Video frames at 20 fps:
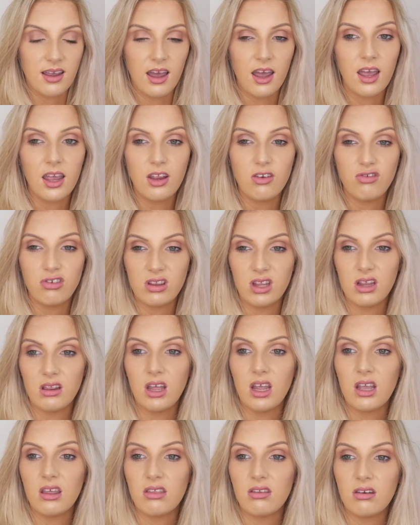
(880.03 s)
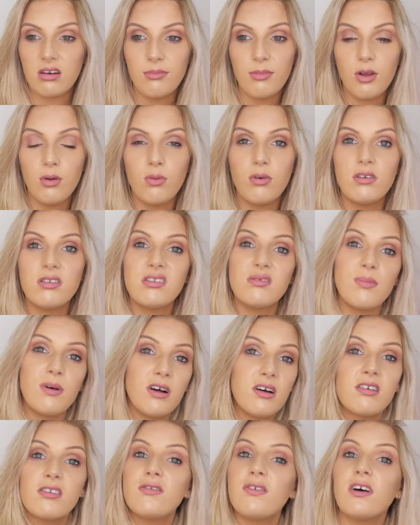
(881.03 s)
I really like the Rimmel ones.
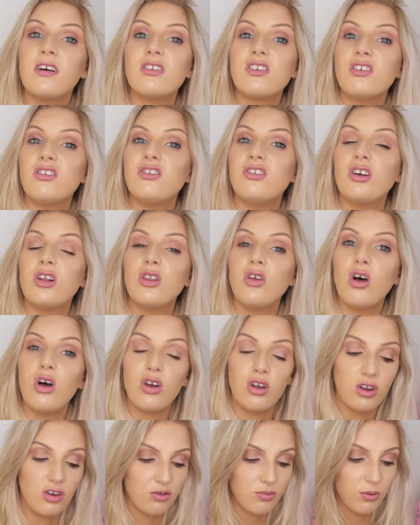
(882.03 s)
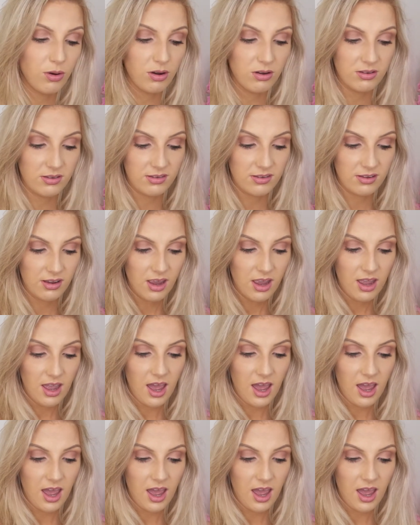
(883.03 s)
Max Factor do a lot of good ones.